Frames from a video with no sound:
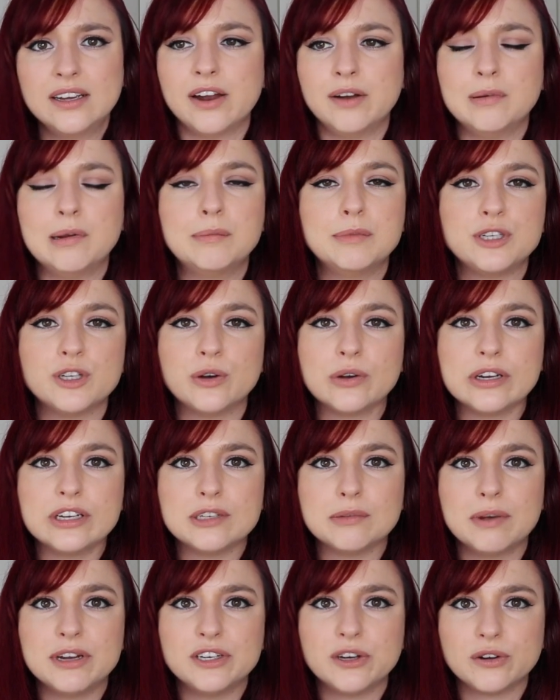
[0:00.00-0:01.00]
I remember talking
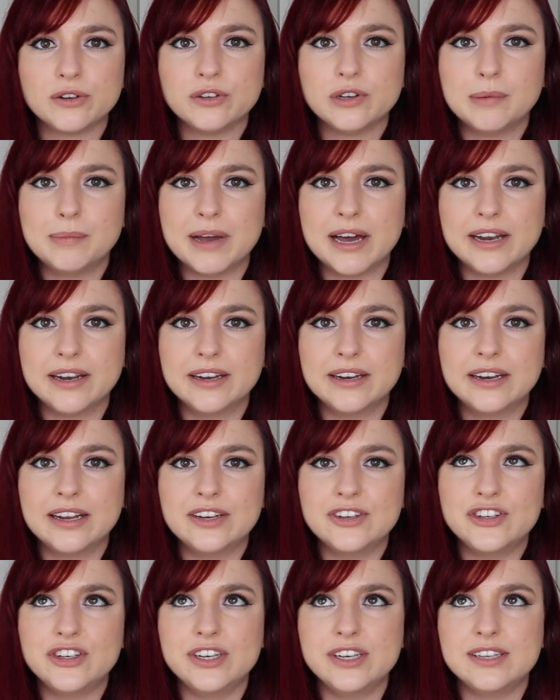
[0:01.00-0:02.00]
to my doctor about it,
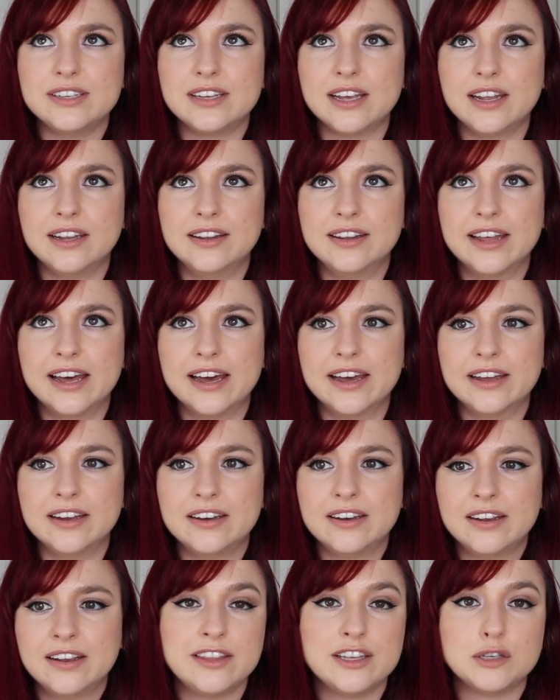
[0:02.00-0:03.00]
and she said that
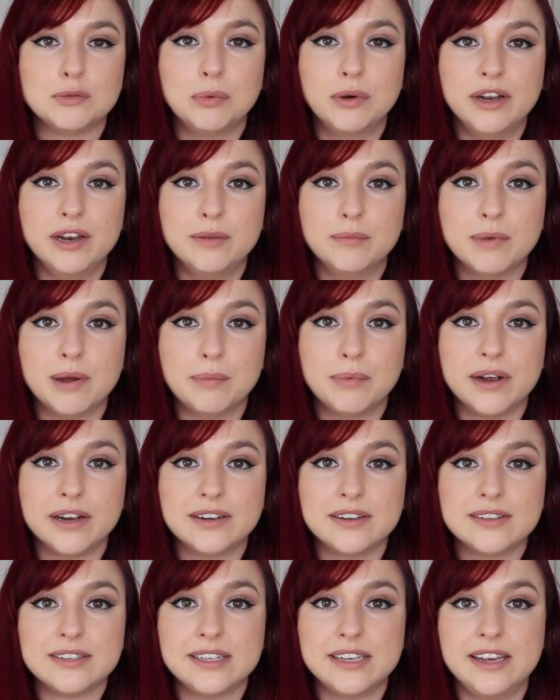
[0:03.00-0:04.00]
at this point in my
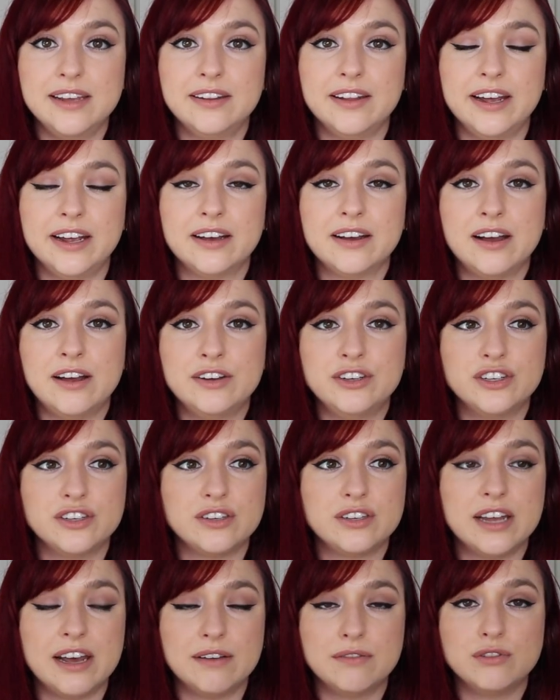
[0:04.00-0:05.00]
pregnancy, like, I
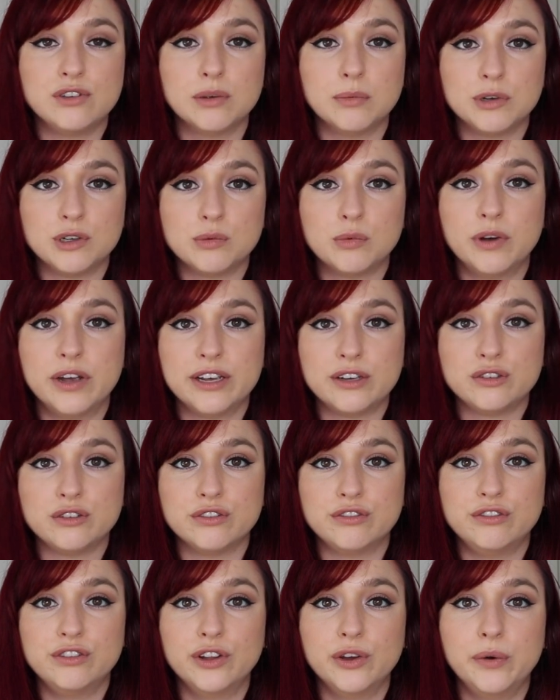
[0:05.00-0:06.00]
just have so much more extra
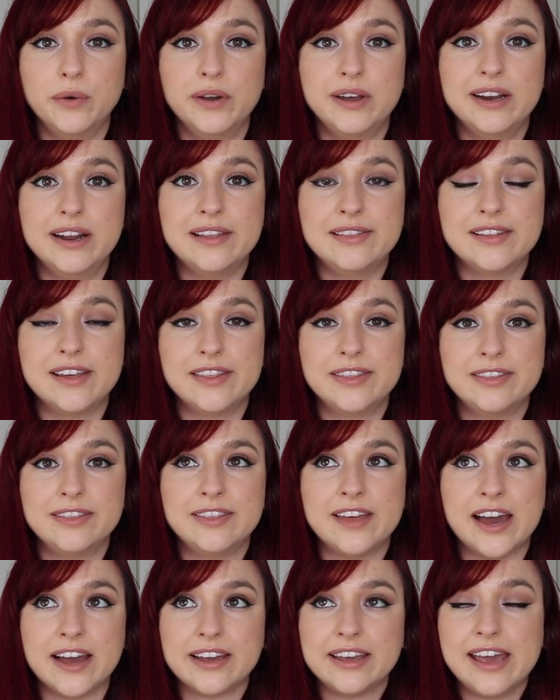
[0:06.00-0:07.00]
fluid and
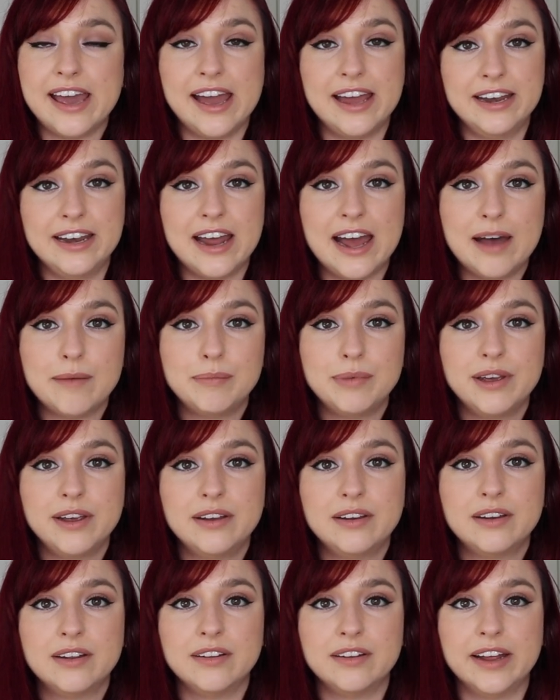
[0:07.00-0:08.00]
that can
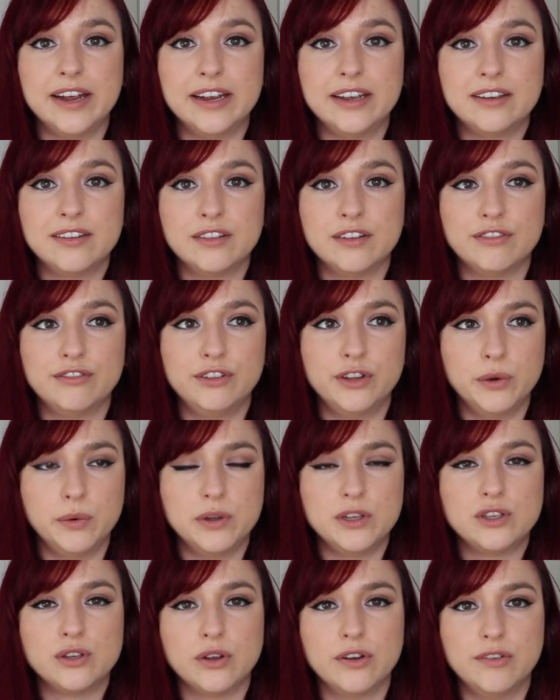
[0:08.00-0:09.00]
happen. Like, the
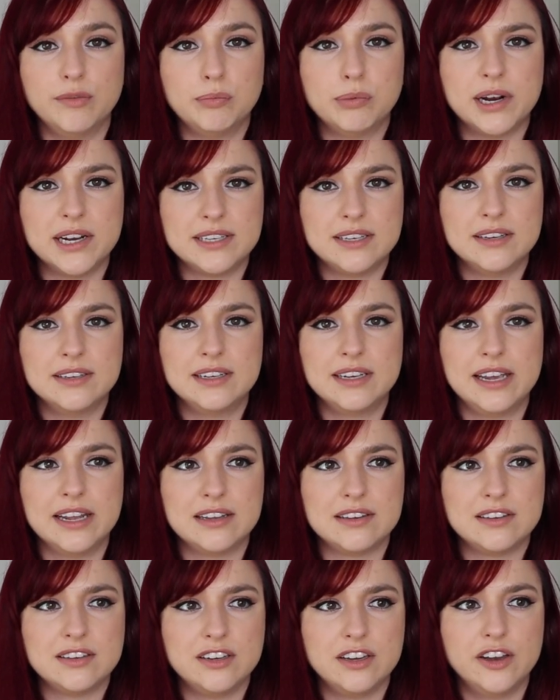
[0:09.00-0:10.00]
fluid sort of presses
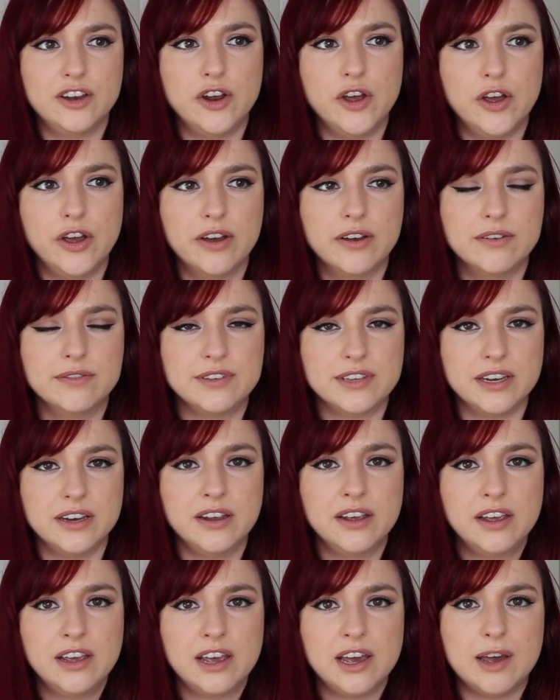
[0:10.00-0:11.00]
against the nerves
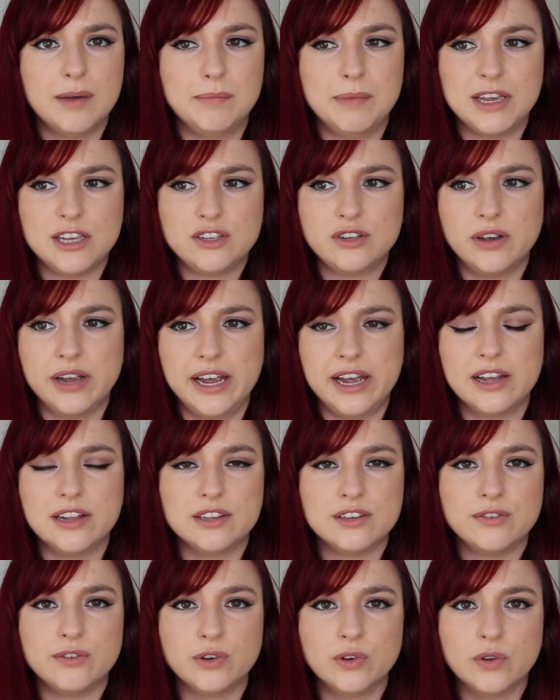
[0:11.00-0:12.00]
and it makes your
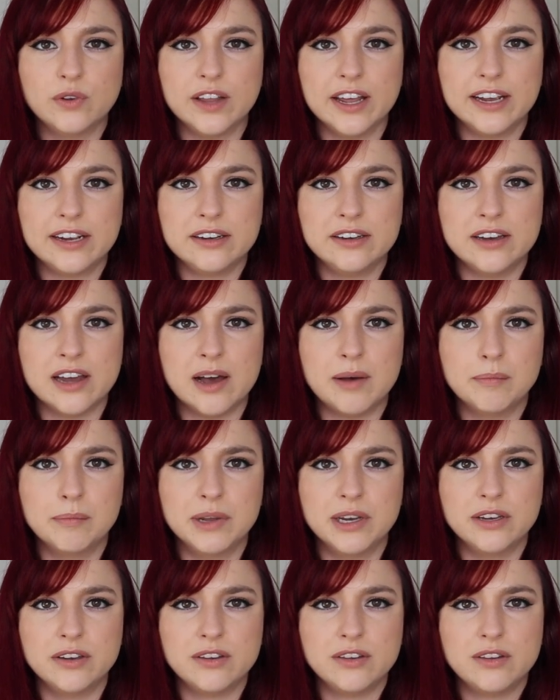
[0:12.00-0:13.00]
hands feel like numb
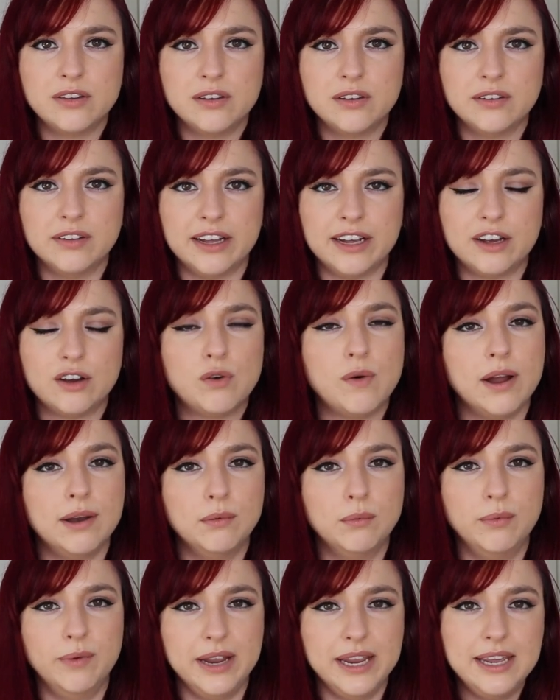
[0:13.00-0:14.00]
and like
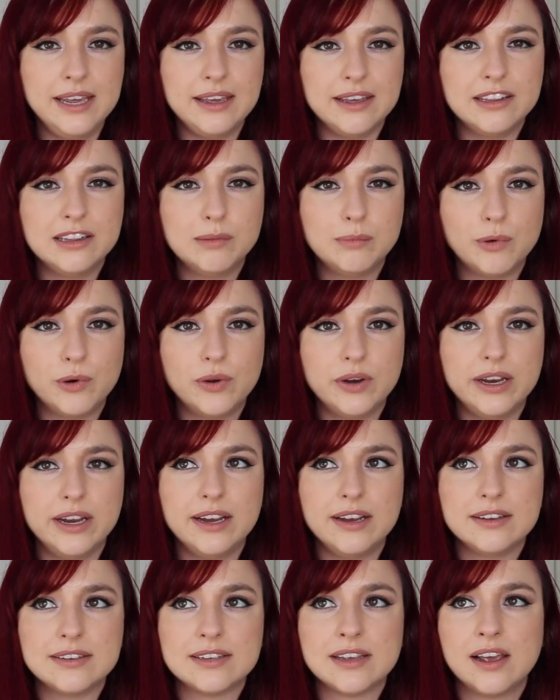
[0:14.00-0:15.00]
quite weak in the
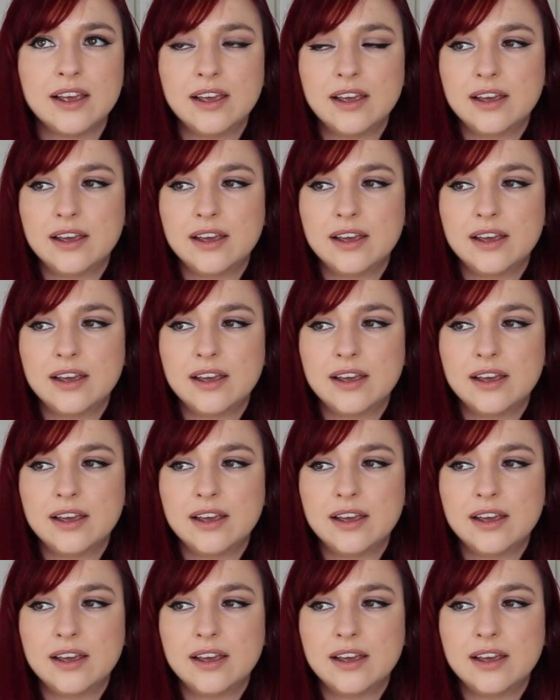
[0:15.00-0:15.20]
mornings.